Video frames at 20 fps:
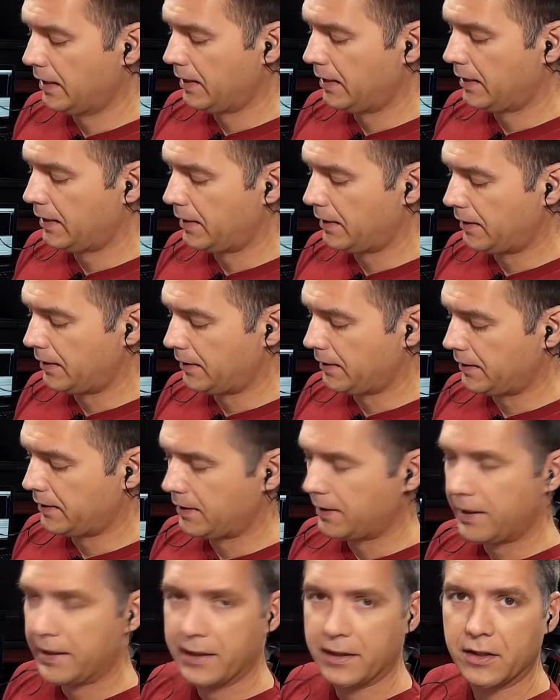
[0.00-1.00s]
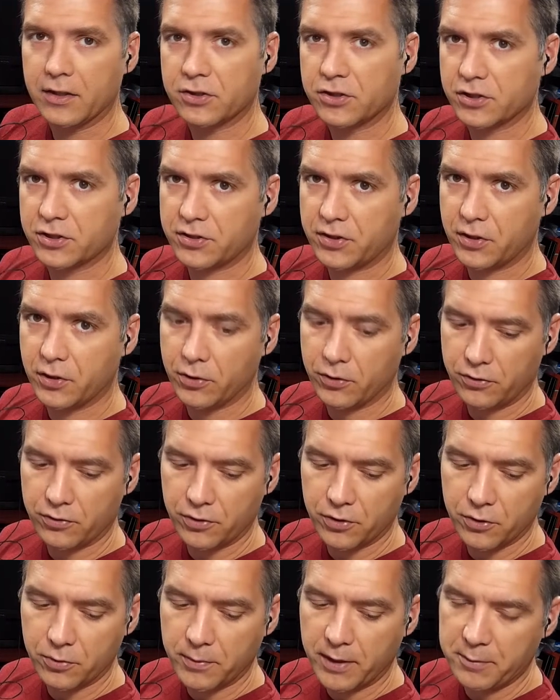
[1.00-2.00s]
and I'll just go
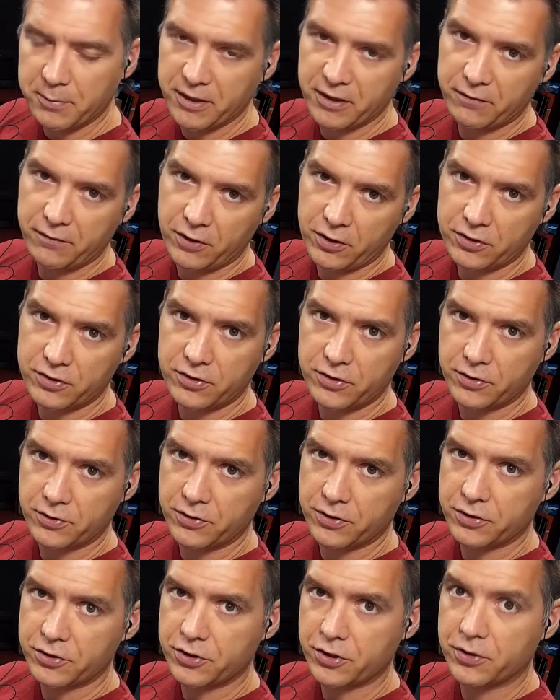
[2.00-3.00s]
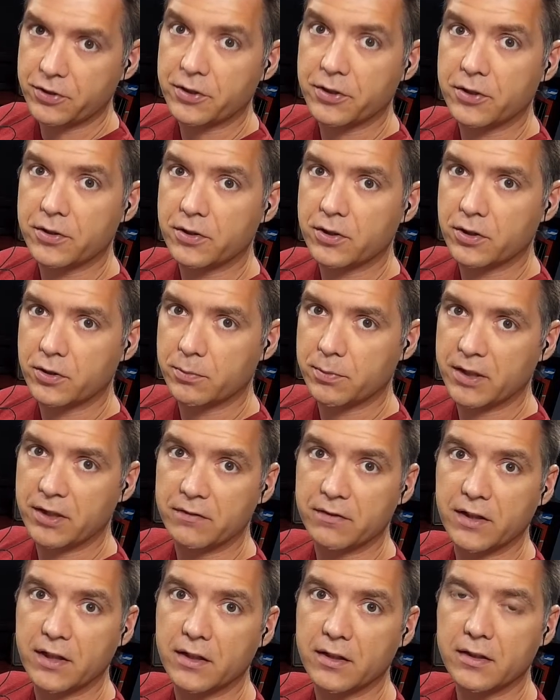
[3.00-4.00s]
through maybe the first 2 to show you a little bit
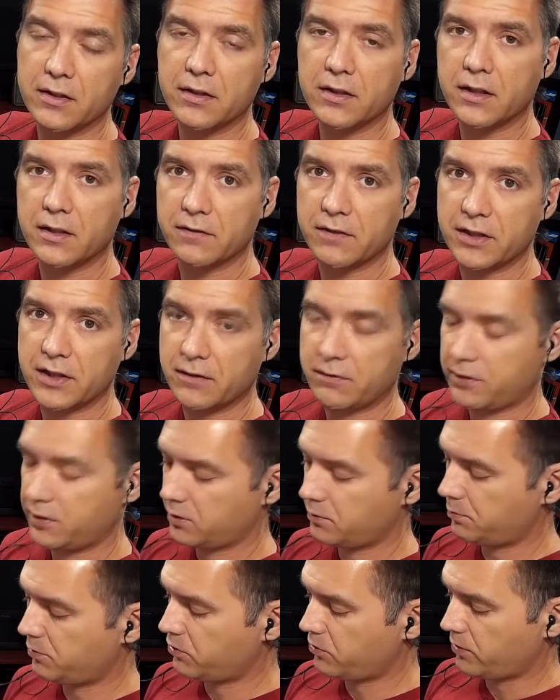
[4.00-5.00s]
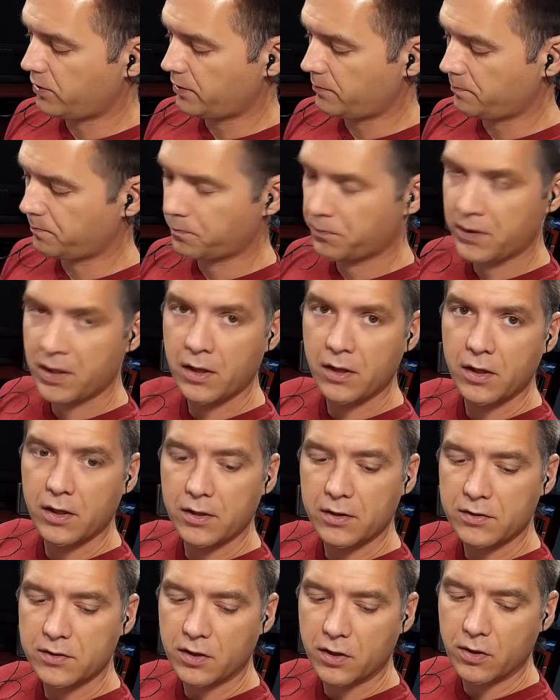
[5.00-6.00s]
of a difference between them.
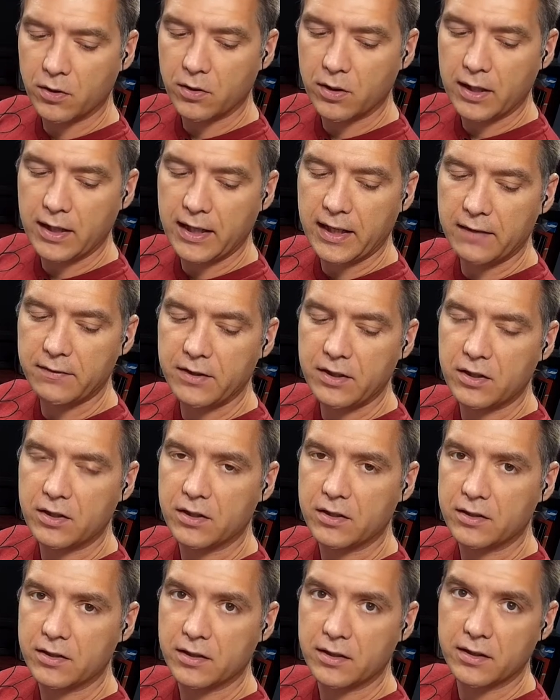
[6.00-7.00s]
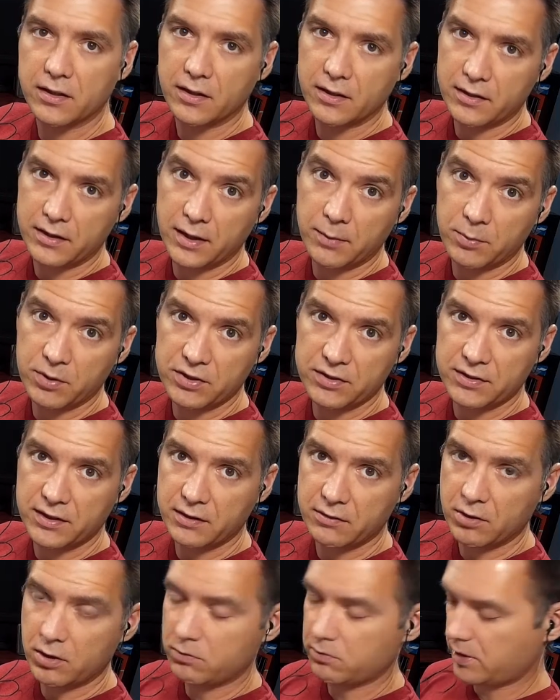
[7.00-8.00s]
So I have it on number
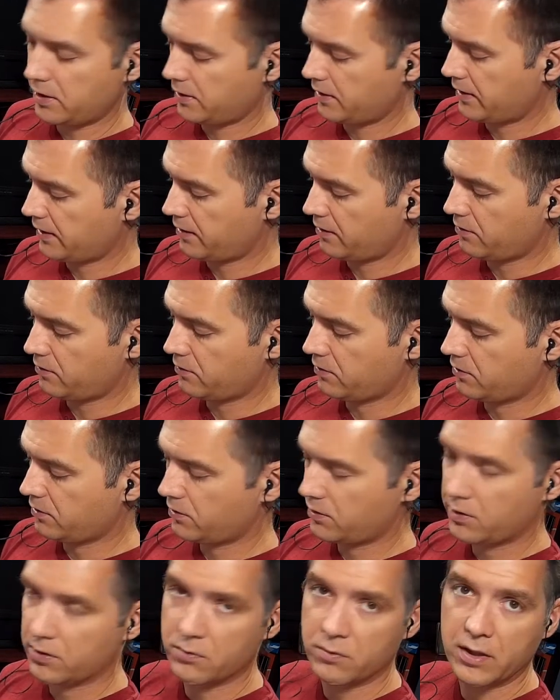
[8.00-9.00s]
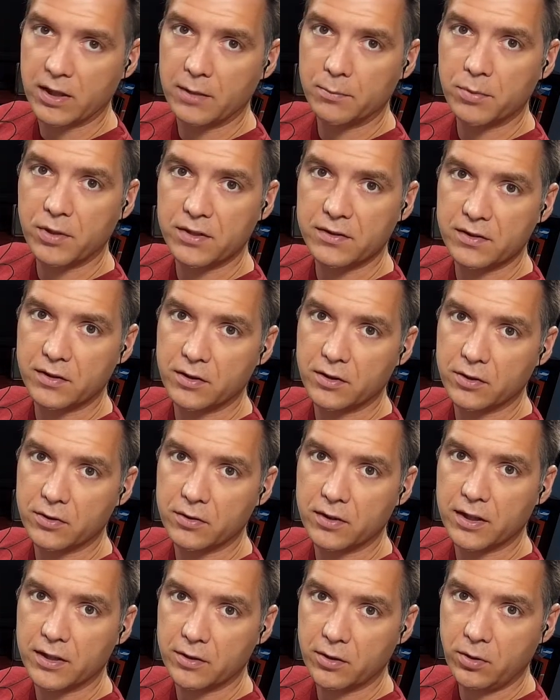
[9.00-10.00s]
0 right now. So when I press a
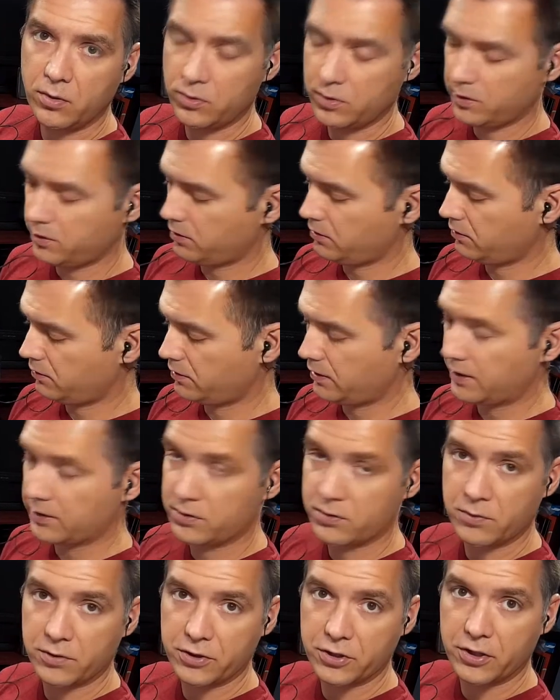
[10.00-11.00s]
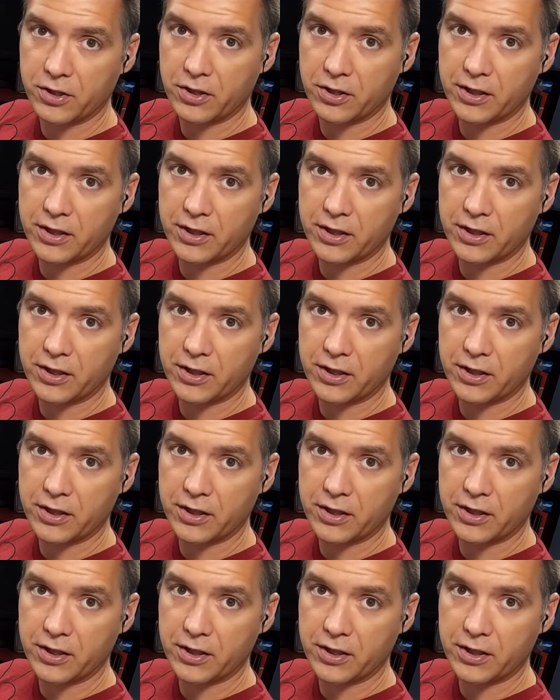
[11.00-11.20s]
note and hold it, that's what you're going to